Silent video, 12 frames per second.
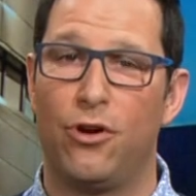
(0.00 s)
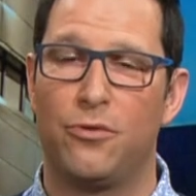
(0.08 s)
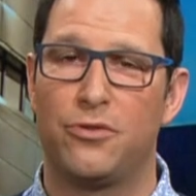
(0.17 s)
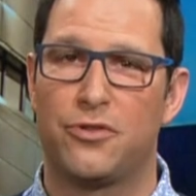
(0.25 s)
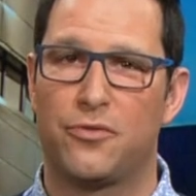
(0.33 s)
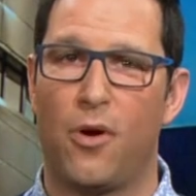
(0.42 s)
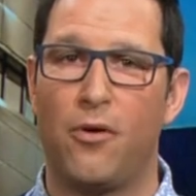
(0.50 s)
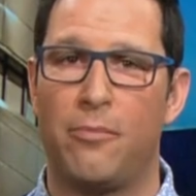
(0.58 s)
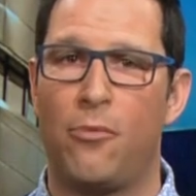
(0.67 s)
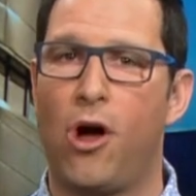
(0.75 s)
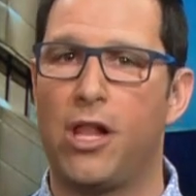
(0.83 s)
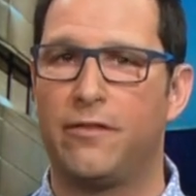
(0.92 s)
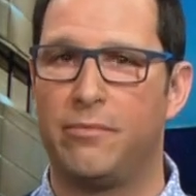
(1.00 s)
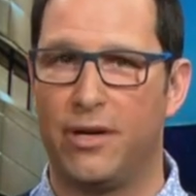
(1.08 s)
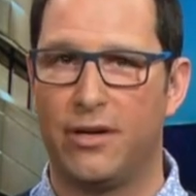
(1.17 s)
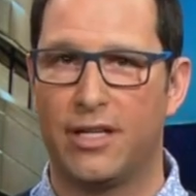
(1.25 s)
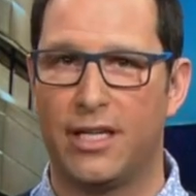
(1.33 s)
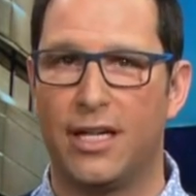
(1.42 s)
who was thrown at Mall of
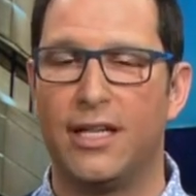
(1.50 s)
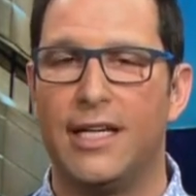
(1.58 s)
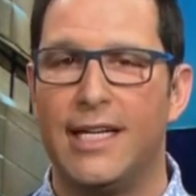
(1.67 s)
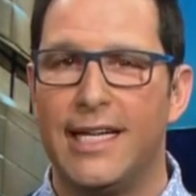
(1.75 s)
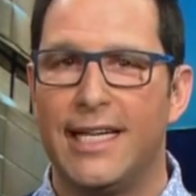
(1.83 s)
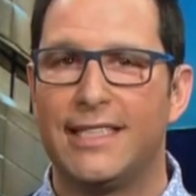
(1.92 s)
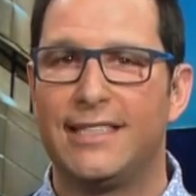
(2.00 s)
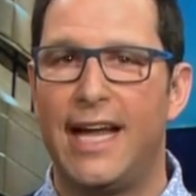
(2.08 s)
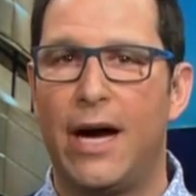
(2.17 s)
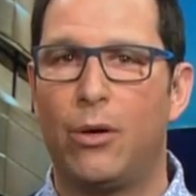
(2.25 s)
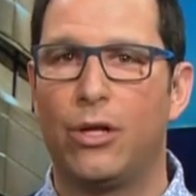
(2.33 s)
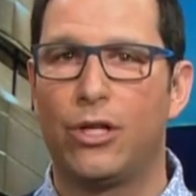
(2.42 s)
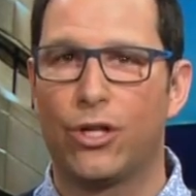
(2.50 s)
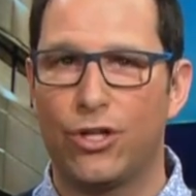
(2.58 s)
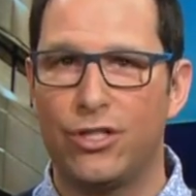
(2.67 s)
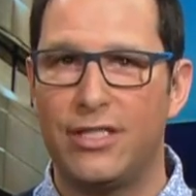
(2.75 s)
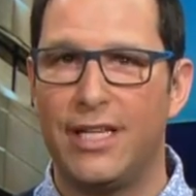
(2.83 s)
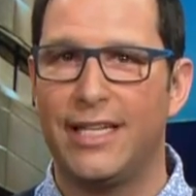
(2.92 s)
America is now
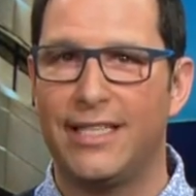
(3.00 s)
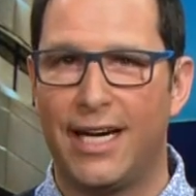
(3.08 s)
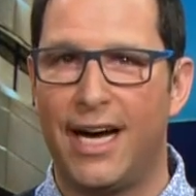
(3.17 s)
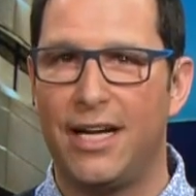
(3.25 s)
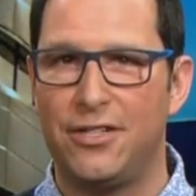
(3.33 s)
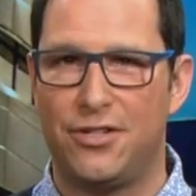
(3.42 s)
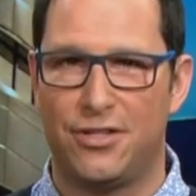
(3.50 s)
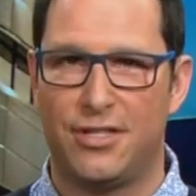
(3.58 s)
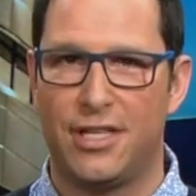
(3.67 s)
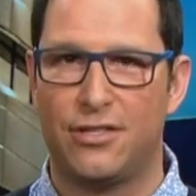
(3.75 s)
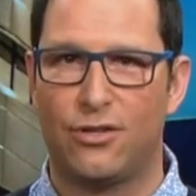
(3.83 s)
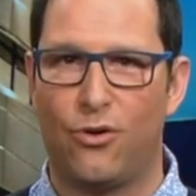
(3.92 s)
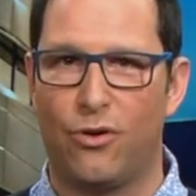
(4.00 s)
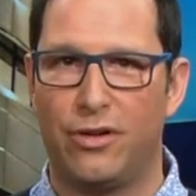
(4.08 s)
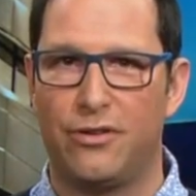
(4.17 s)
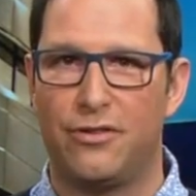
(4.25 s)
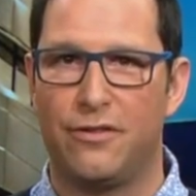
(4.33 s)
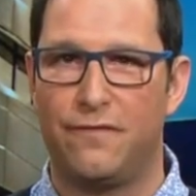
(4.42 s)
alert and conscious. That's
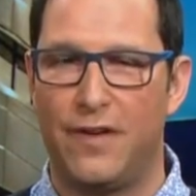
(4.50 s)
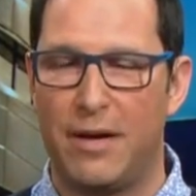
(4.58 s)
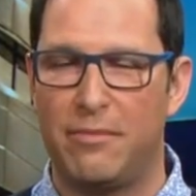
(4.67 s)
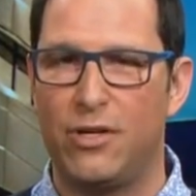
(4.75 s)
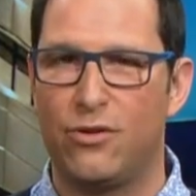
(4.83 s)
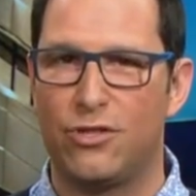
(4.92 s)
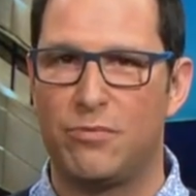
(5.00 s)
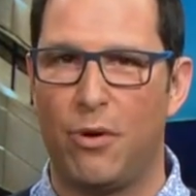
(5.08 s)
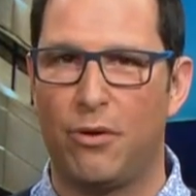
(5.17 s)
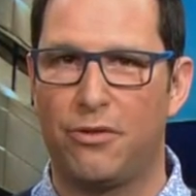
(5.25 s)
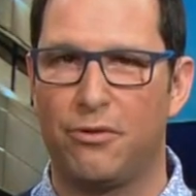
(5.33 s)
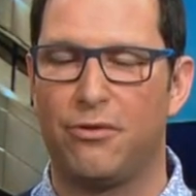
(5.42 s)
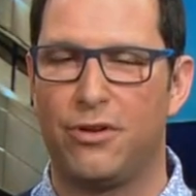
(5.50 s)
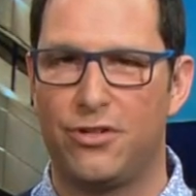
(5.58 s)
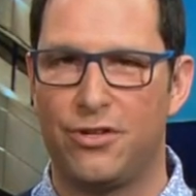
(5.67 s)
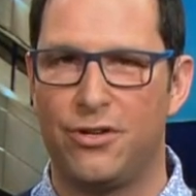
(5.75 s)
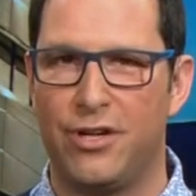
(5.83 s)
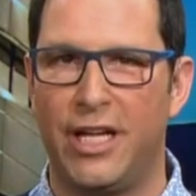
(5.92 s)
according to the family who spoke through an
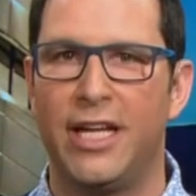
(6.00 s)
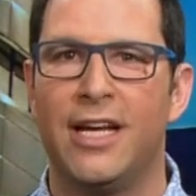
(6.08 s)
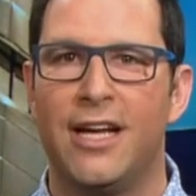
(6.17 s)
attorney.